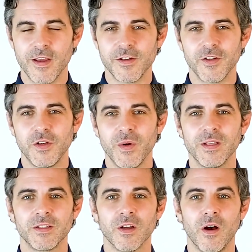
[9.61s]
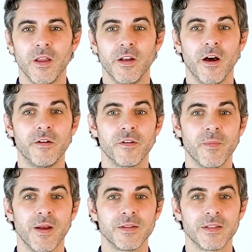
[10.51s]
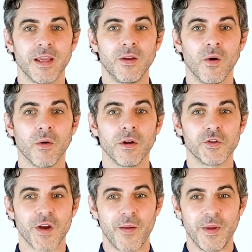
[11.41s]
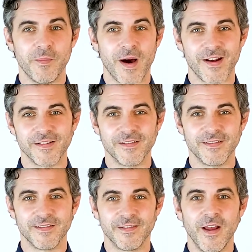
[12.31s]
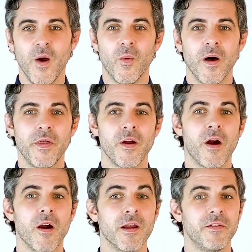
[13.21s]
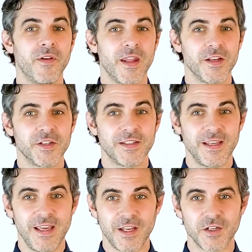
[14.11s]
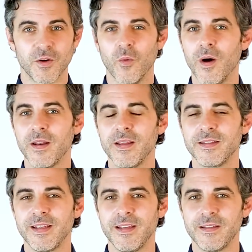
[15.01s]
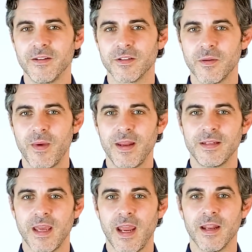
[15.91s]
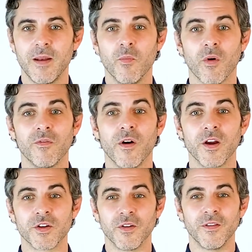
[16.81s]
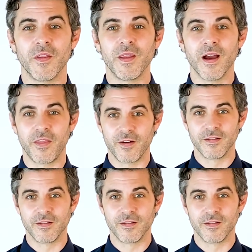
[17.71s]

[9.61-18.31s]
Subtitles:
Should you install an undermount sink or a drop-in model? While there are advantages to each, one is easier to maintain and more functional than the other.